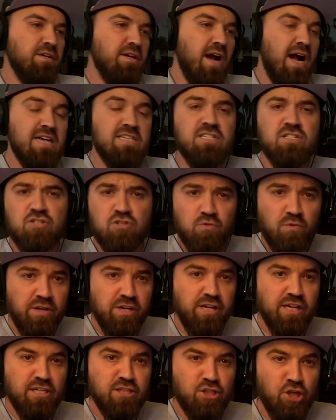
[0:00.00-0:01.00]
I said, so what are
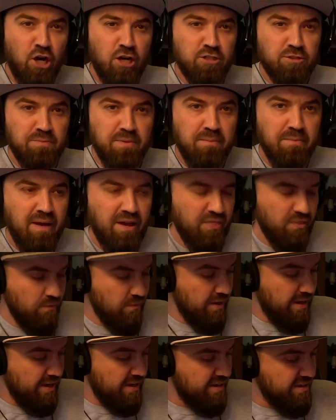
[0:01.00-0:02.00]
you going to charge me, by the
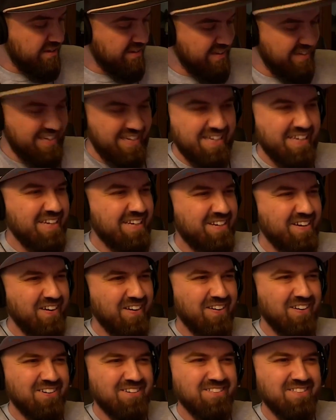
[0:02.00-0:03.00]
way? He
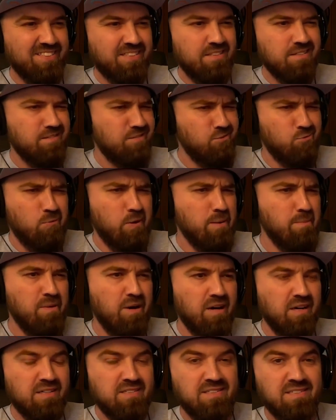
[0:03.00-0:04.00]
goes,
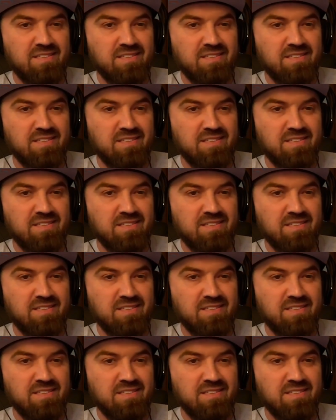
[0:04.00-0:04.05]
$20.